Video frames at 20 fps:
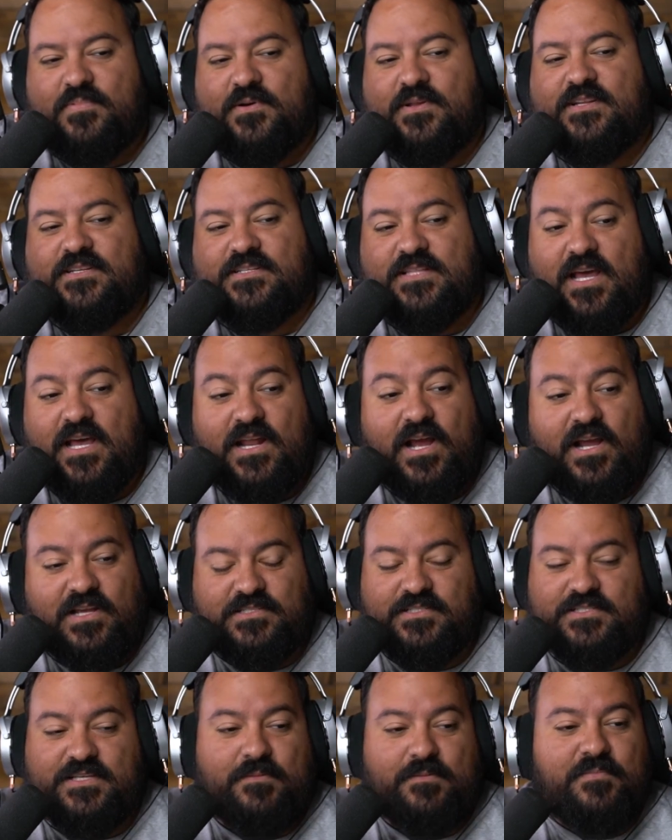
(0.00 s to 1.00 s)
But it's not
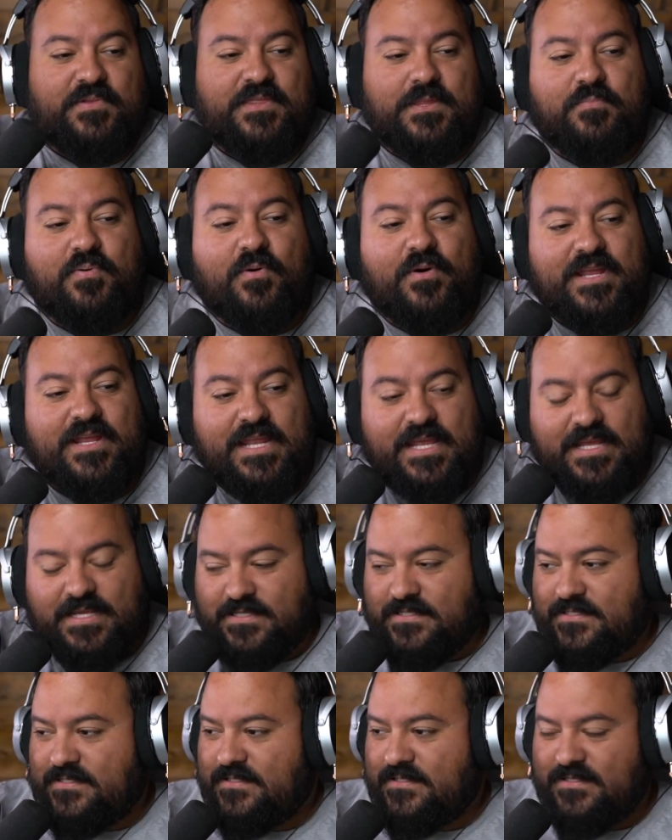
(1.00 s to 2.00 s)
oxygen. But the point is not
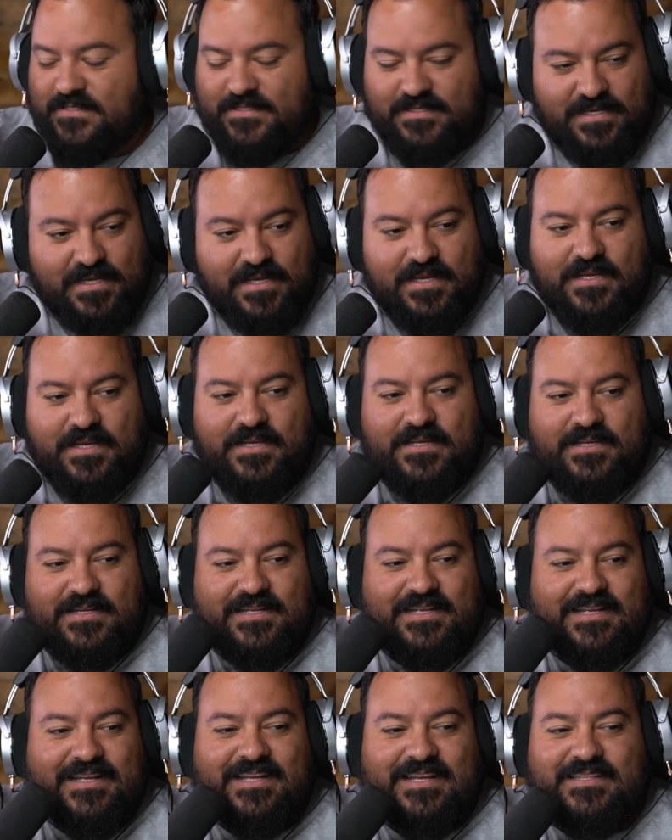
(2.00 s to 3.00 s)
oxygen. They always
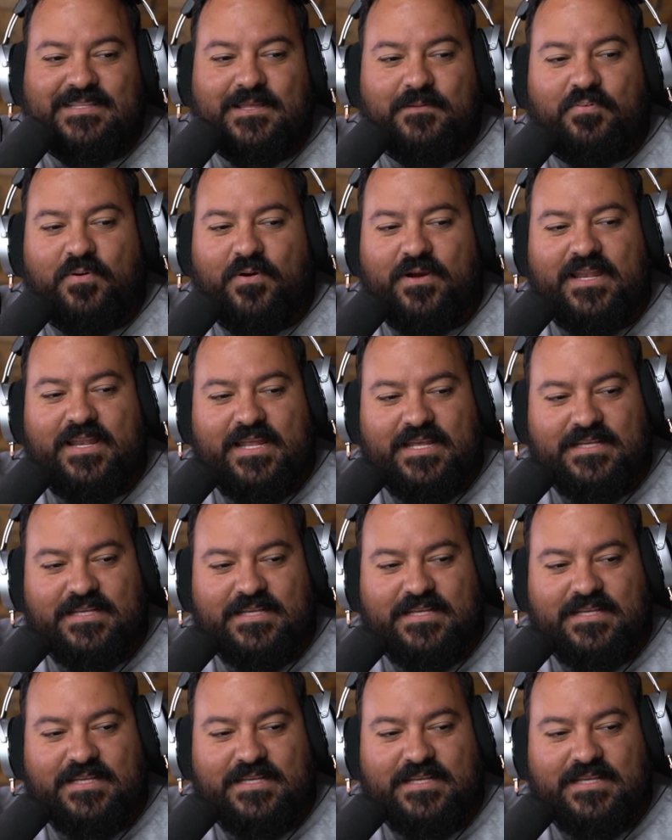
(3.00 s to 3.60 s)
do that. The it's point air.